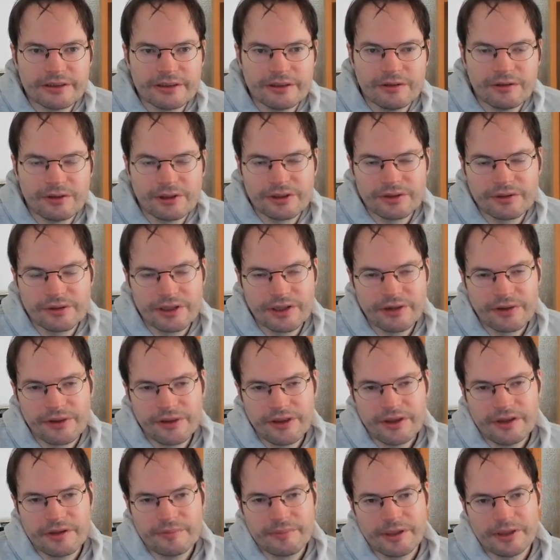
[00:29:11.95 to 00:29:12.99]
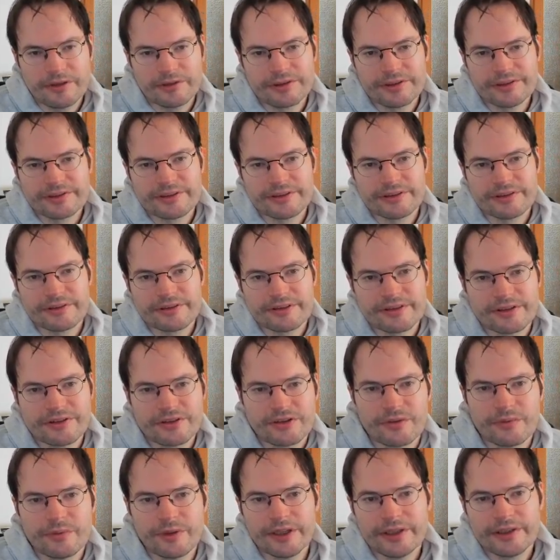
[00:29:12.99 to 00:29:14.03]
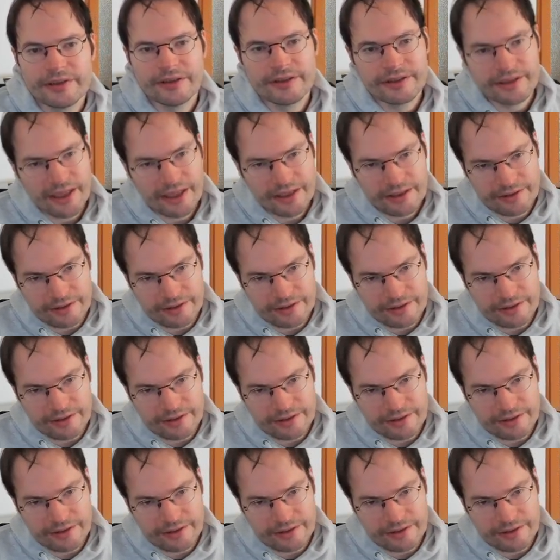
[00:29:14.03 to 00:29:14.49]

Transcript: or you can think about this in such a way that